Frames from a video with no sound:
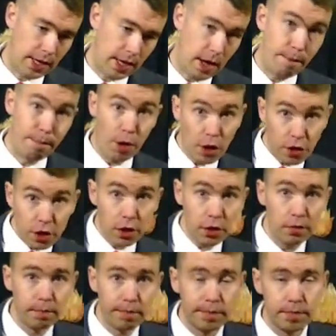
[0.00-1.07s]
a brother,
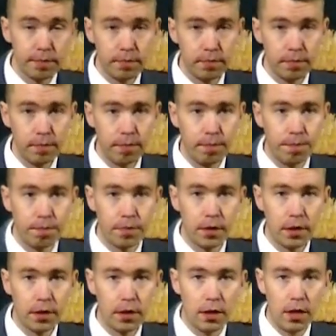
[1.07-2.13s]

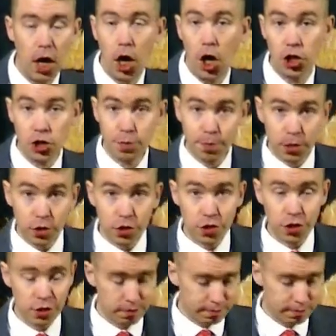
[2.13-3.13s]
a husband.